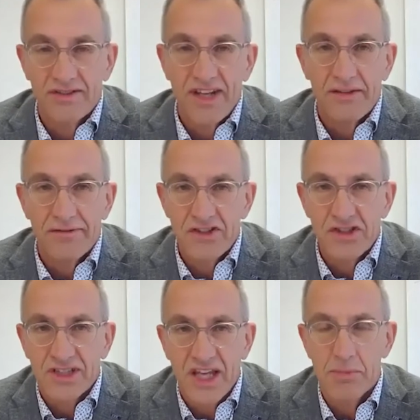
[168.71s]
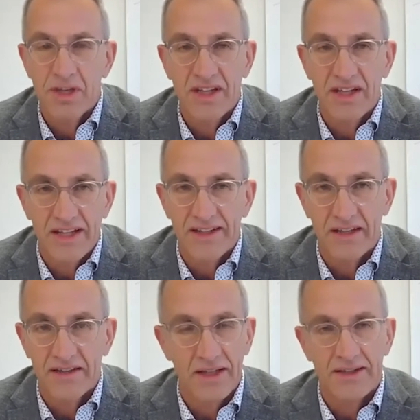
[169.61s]
television came in, and that
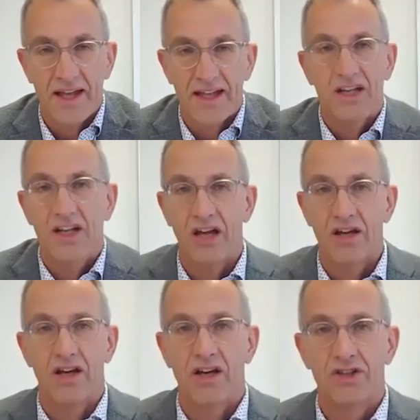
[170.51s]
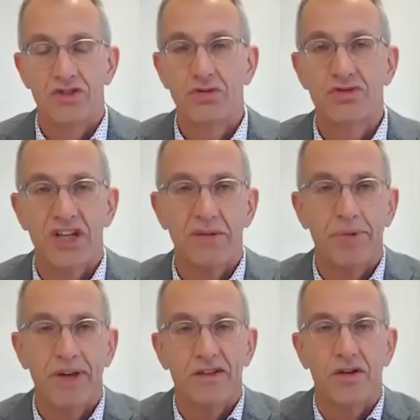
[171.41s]
that had a, a, a huge
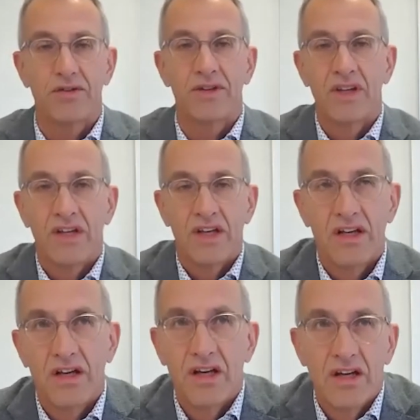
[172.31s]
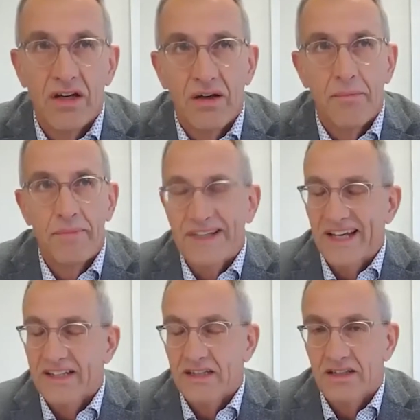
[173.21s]
impact on uh, uh,
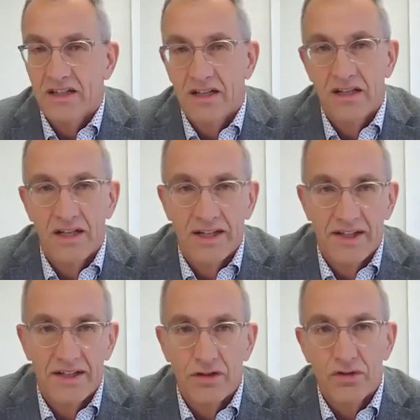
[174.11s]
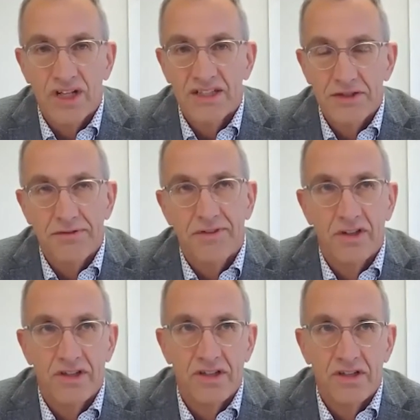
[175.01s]
mechanic uh, and, and all kinds of
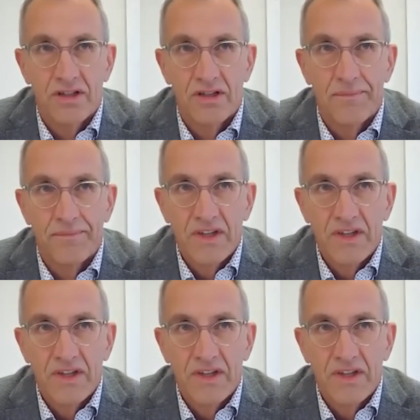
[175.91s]
um,